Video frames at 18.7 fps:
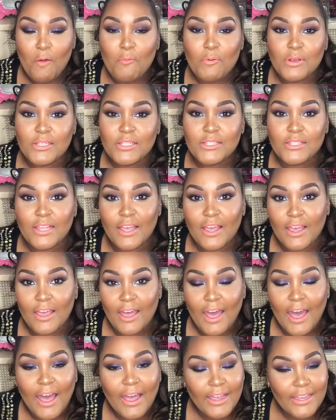was that
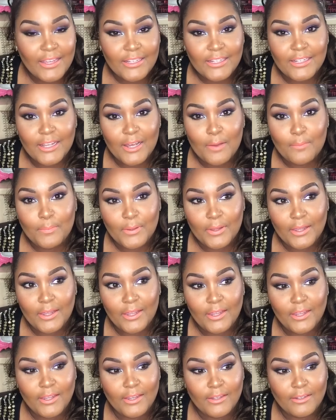I ended up
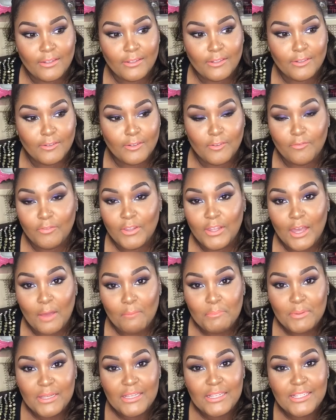in the
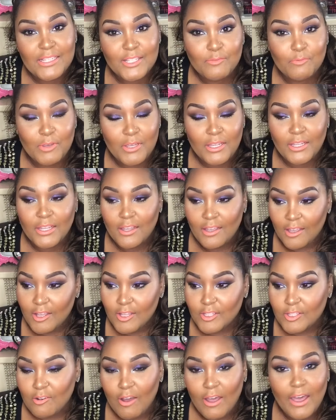VIP suite.
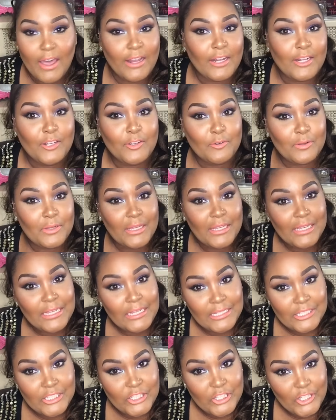So I had a little
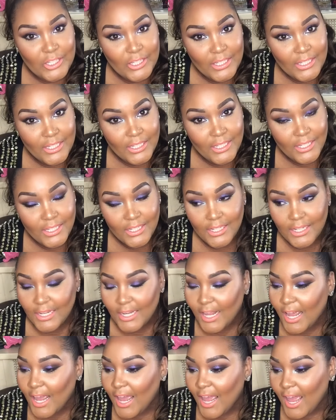kitchen.
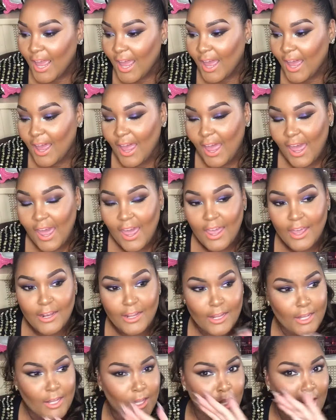I had
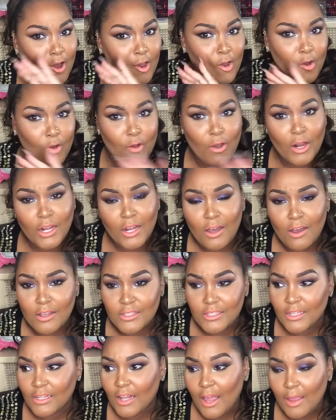a long
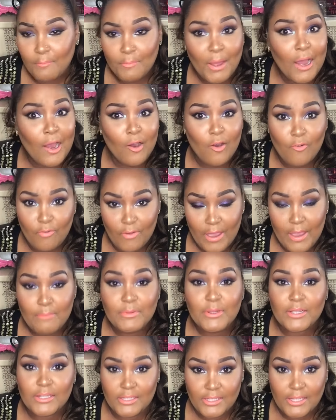closet, like my whole
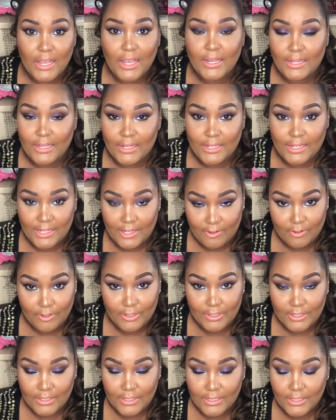family could stay there,
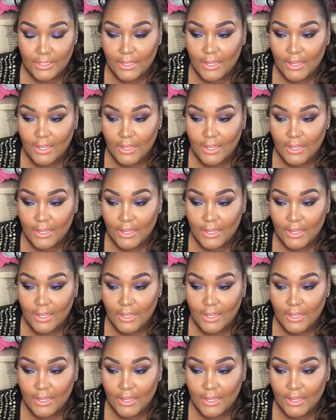literally.